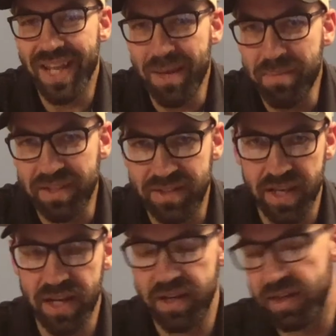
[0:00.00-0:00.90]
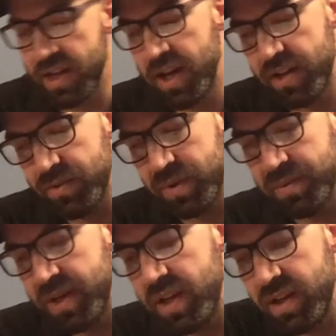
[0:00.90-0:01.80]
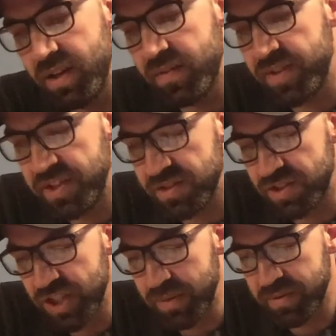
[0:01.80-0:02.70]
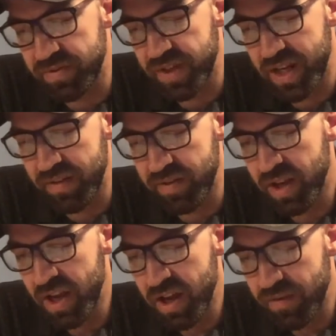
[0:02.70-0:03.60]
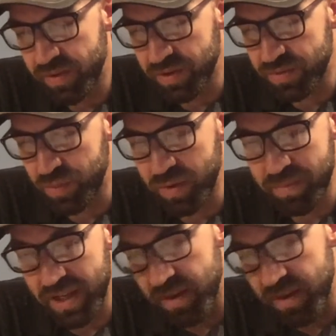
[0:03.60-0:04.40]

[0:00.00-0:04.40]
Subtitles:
imitate God, as we read in Ephesians chapter 5, verse 1. Be